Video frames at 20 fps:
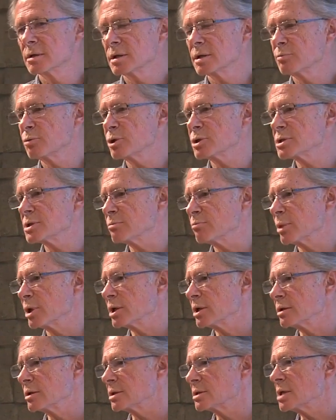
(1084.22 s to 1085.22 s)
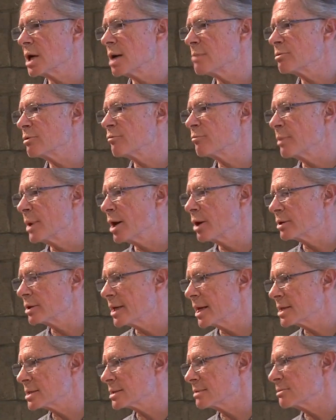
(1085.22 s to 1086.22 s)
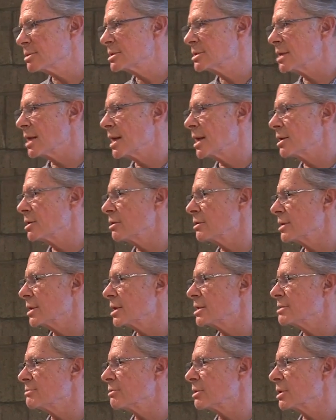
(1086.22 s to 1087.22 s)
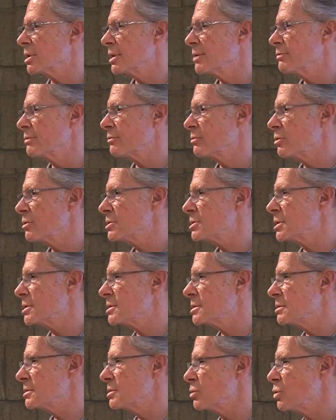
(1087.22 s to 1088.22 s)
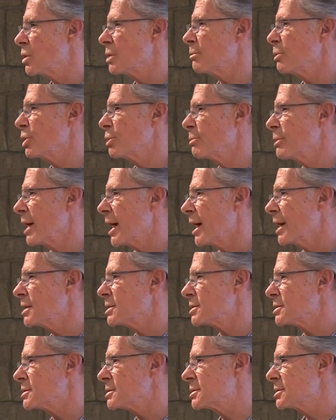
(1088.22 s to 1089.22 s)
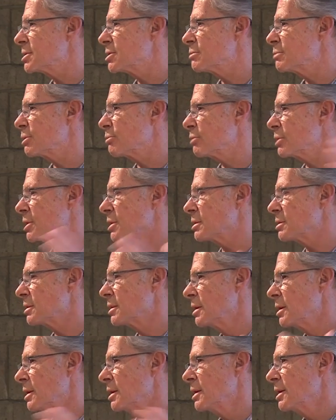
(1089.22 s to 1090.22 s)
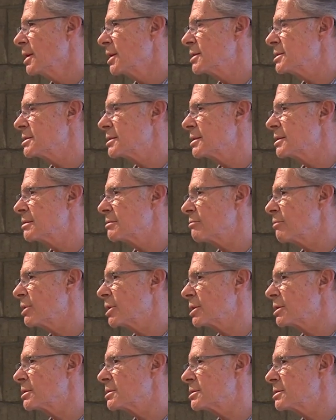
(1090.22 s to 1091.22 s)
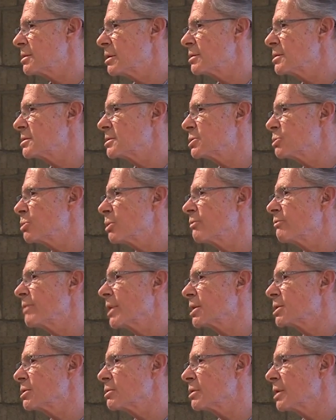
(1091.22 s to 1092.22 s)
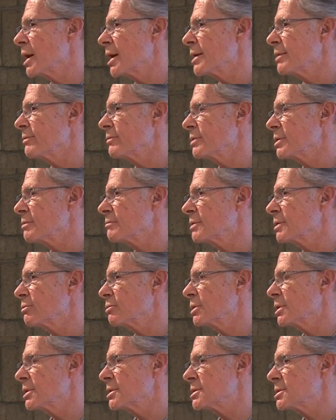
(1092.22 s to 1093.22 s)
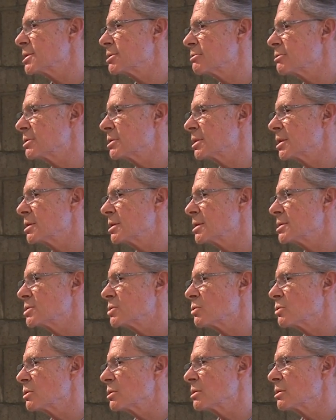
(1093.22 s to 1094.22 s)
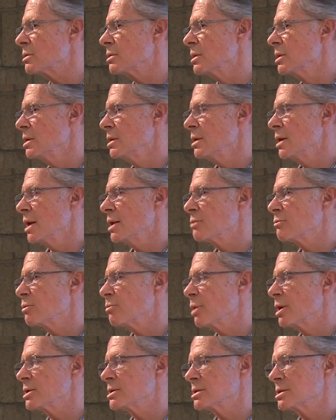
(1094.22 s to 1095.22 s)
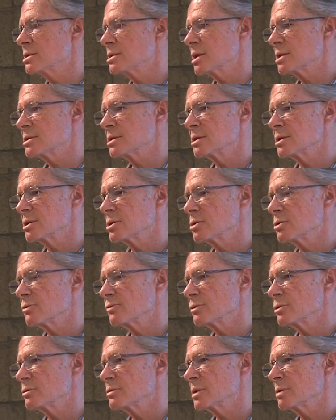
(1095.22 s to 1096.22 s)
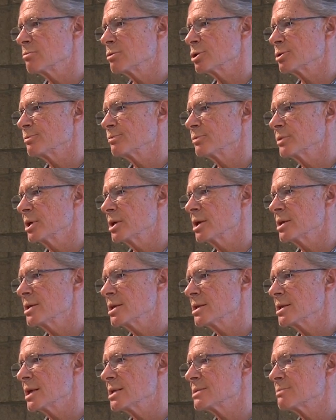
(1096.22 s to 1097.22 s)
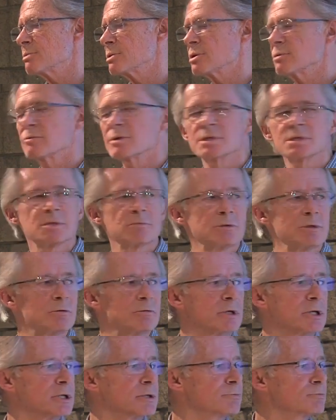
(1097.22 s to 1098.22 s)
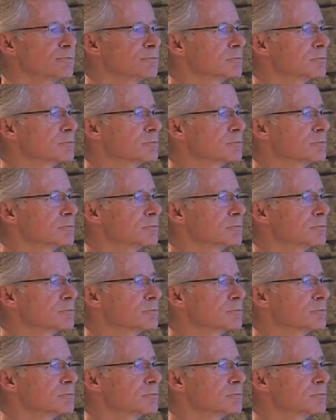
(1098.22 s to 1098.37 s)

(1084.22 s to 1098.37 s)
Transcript: You put somebody on the top of a mountain, ask them to stand on the edge of a cliff. Of course, it's normal to be anxious, you know. But when it, it's the, when it starts to affect your life, that we would consider it a disorder and then we might suggest that you go for treatment. And I think that's pretty reasonable already.